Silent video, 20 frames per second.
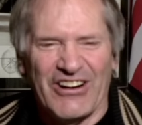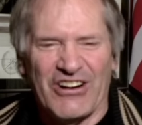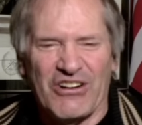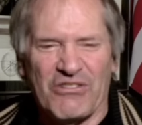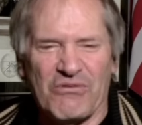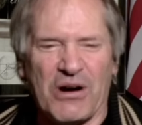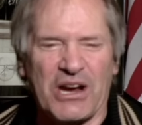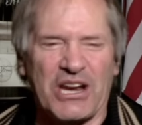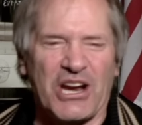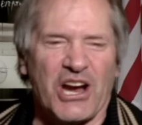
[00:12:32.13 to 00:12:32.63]

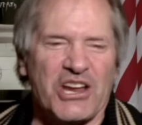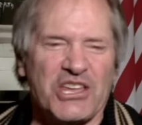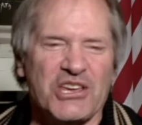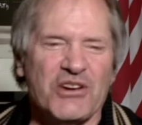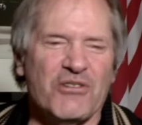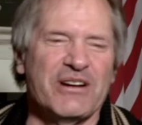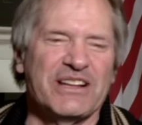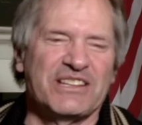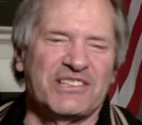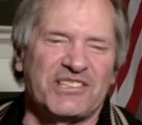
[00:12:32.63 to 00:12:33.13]
What are
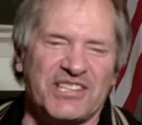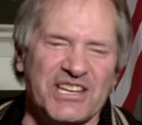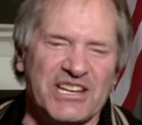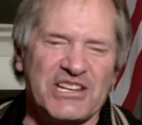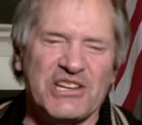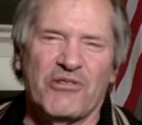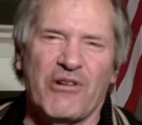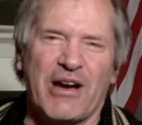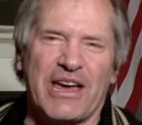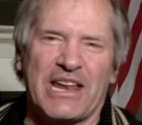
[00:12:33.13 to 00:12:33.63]
you
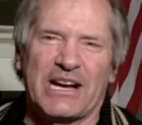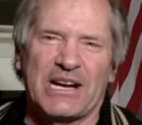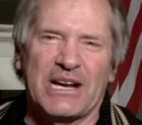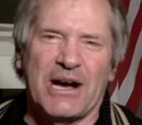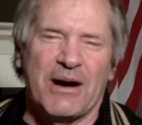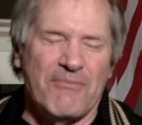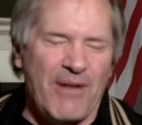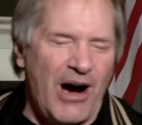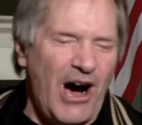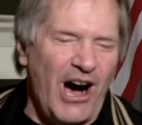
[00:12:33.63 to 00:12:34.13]
insinuating?
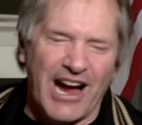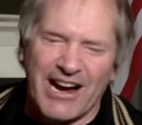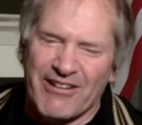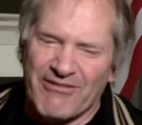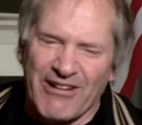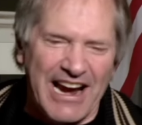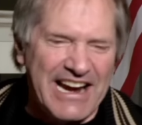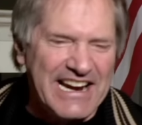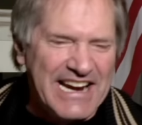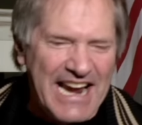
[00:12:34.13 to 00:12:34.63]
I'm high
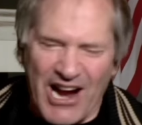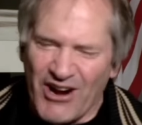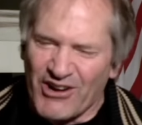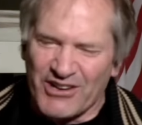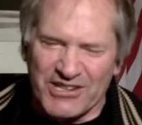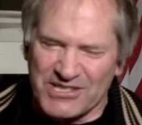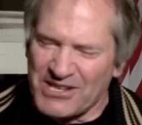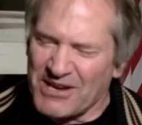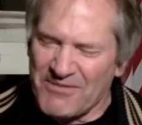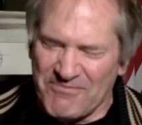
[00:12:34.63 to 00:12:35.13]
right now
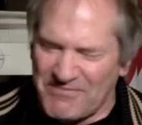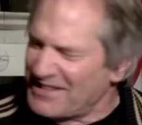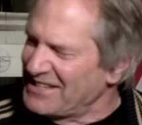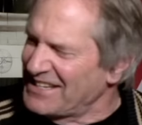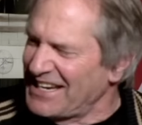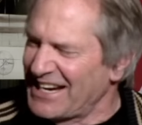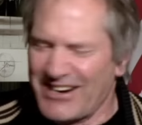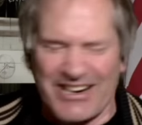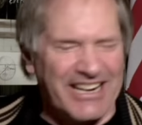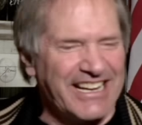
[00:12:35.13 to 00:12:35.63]
or
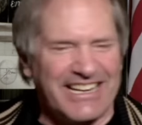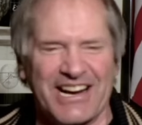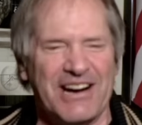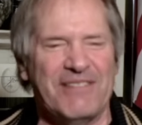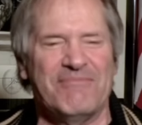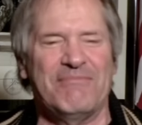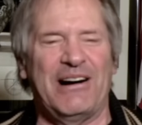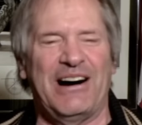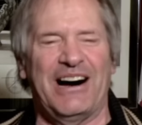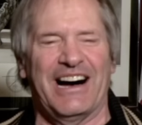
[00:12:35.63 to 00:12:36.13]
something?
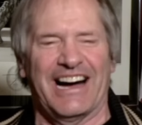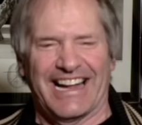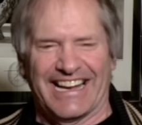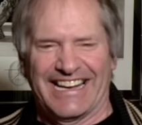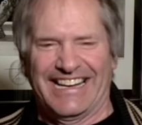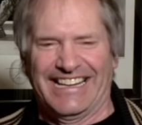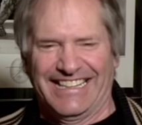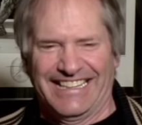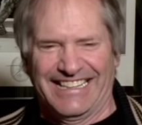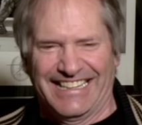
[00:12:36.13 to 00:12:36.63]
I'm
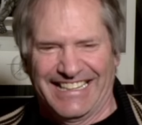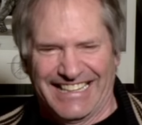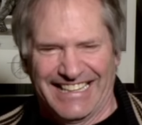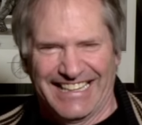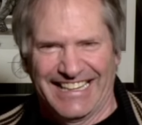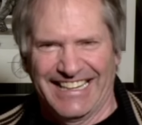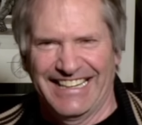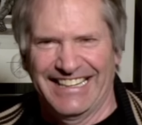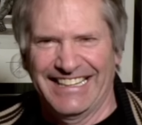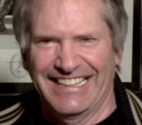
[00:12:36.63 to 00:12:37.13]

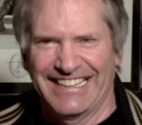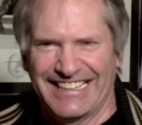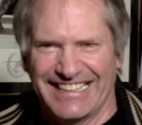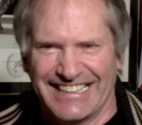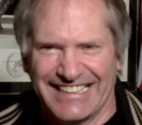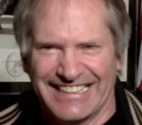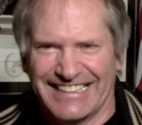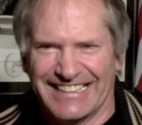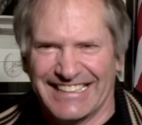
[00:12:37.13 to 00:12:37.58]
insinuating I am.